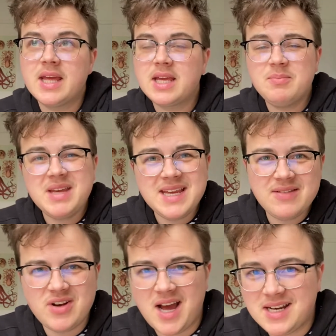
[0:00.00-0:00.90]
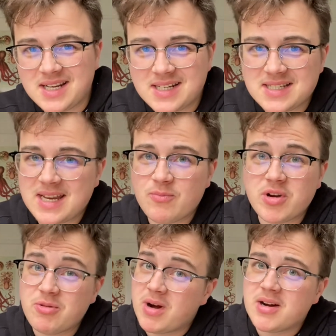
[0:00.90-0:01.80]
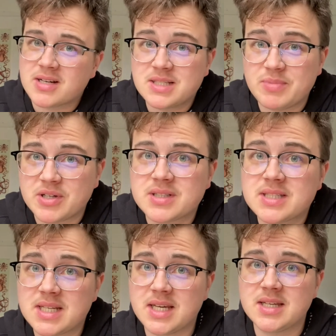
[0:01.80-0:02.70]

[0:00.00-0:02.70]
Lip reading: It can be even hard to understand when you are experiencing it.